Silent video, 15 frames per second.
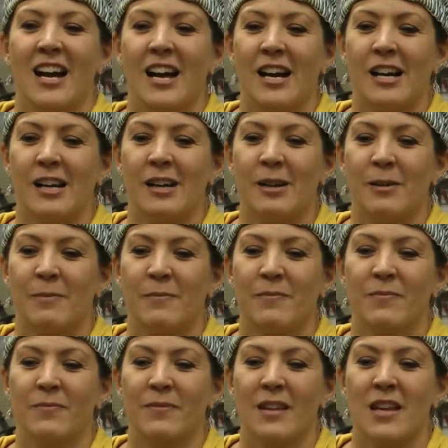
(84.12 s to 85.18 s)

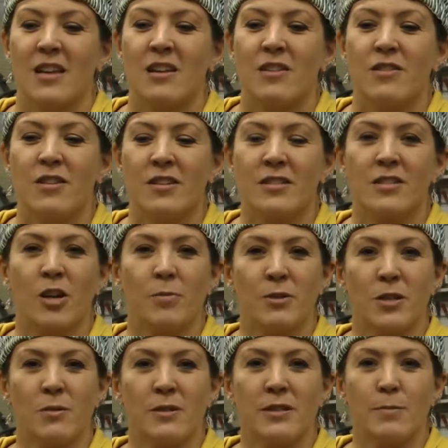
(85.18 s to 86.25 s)
Um, the
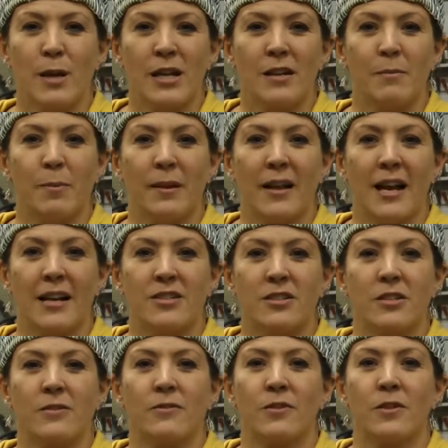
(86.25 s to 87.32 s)
sculpture was made in
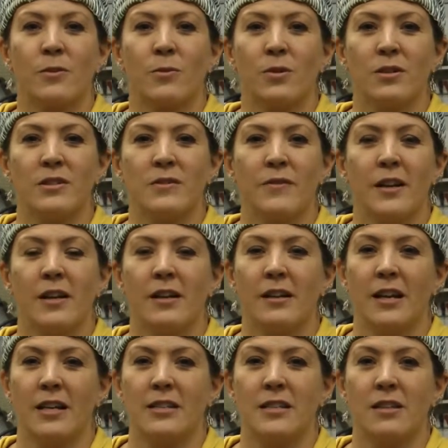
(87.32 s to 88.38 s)
plaster for the World's Fair
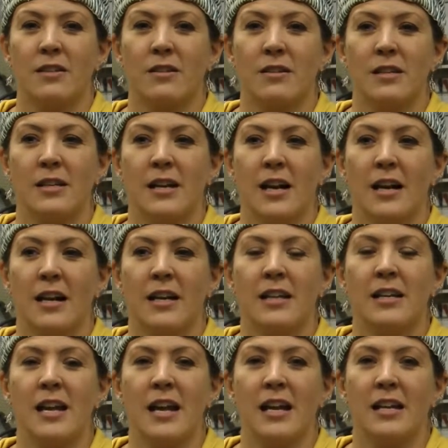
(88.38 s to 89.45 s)
in
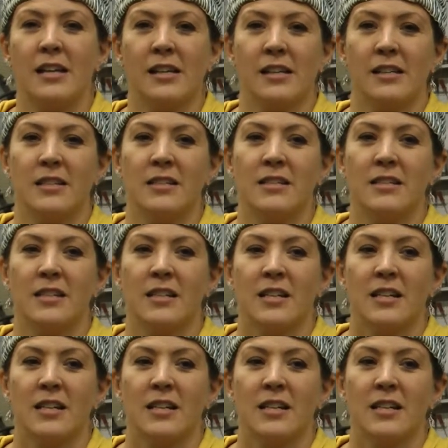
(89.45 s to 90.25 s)
1939, and